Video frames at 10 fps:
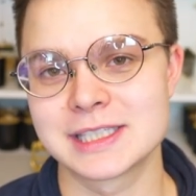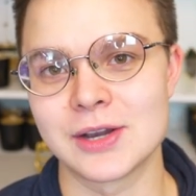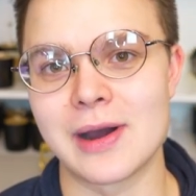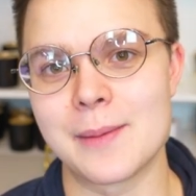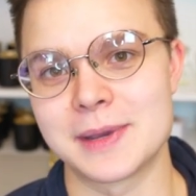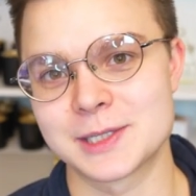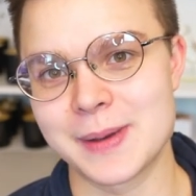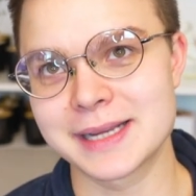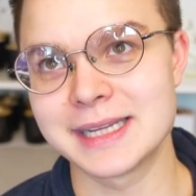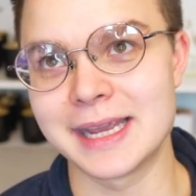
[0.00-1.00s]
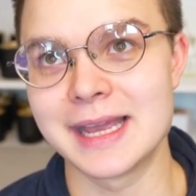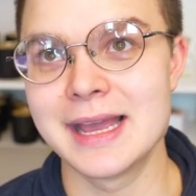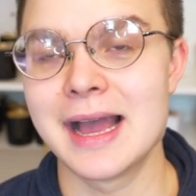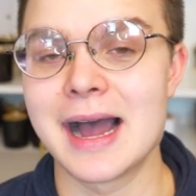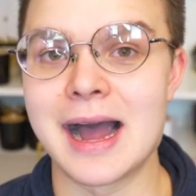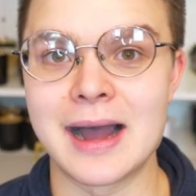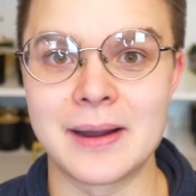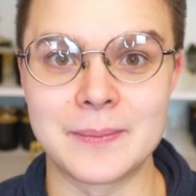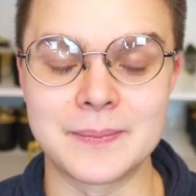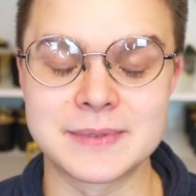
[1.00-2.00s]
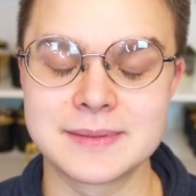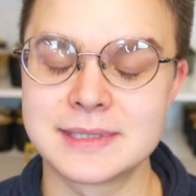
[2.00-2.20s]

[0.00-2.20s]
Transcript: So I'm expecting um,